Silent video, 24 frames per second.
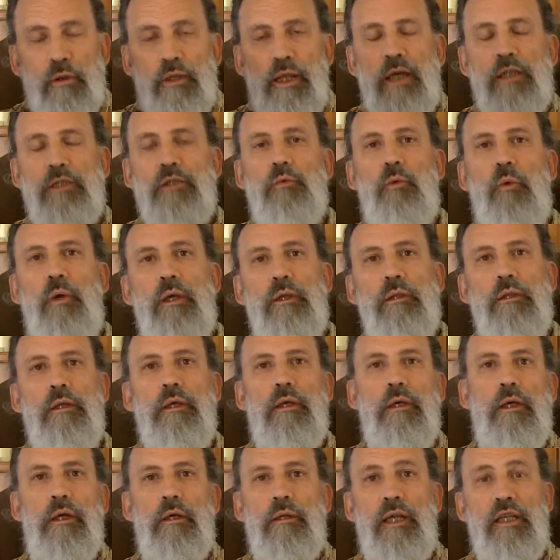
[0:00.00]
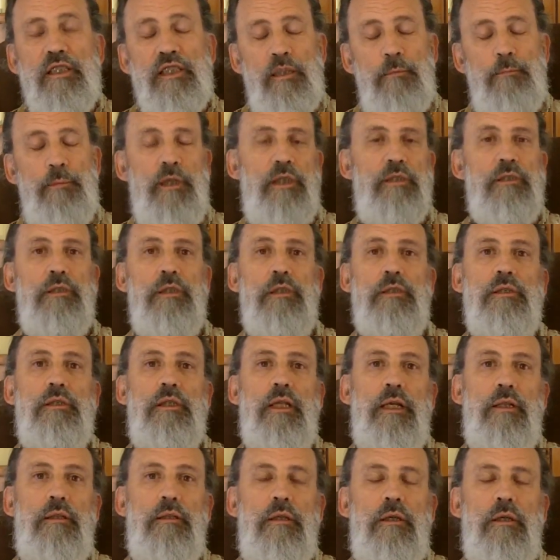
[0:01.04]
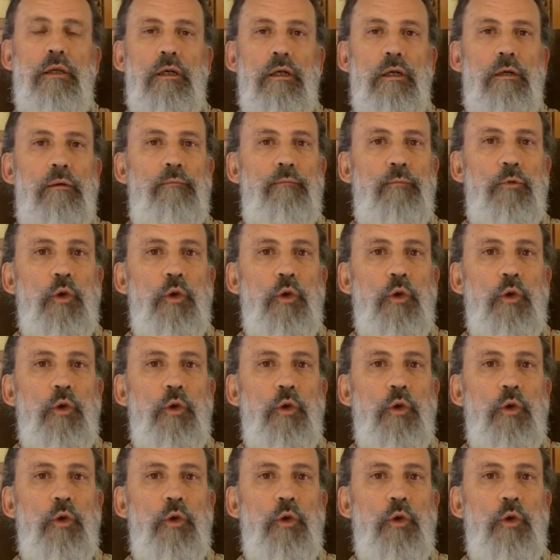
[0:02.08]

That's what the uh, that's the business that the uh,